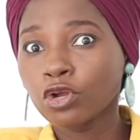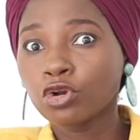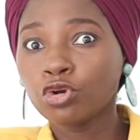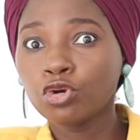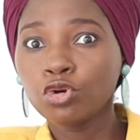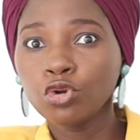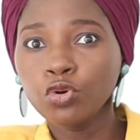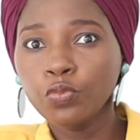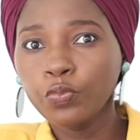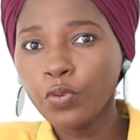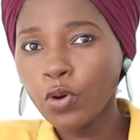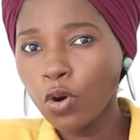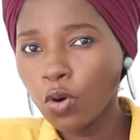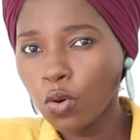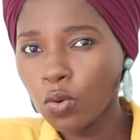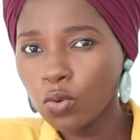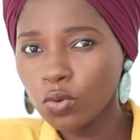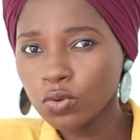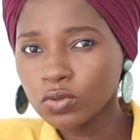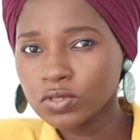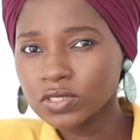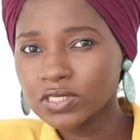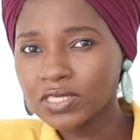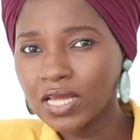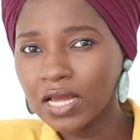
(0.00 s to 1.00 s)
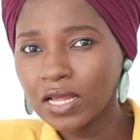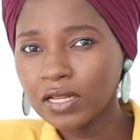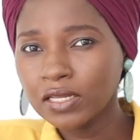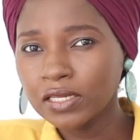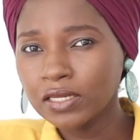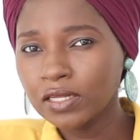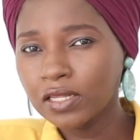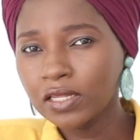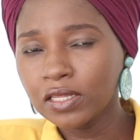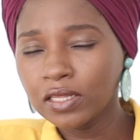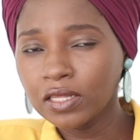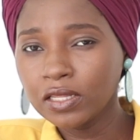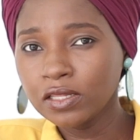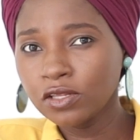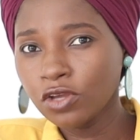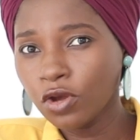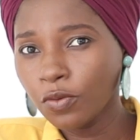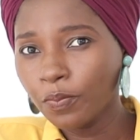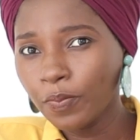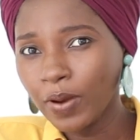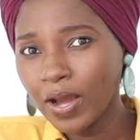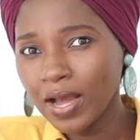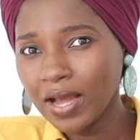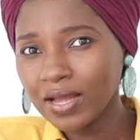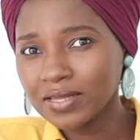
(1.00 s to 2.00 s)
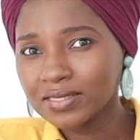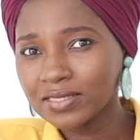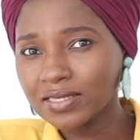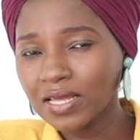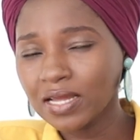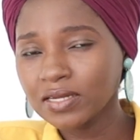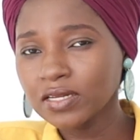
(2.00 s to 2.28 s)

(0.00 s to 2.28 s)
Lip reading: loopholes that in your past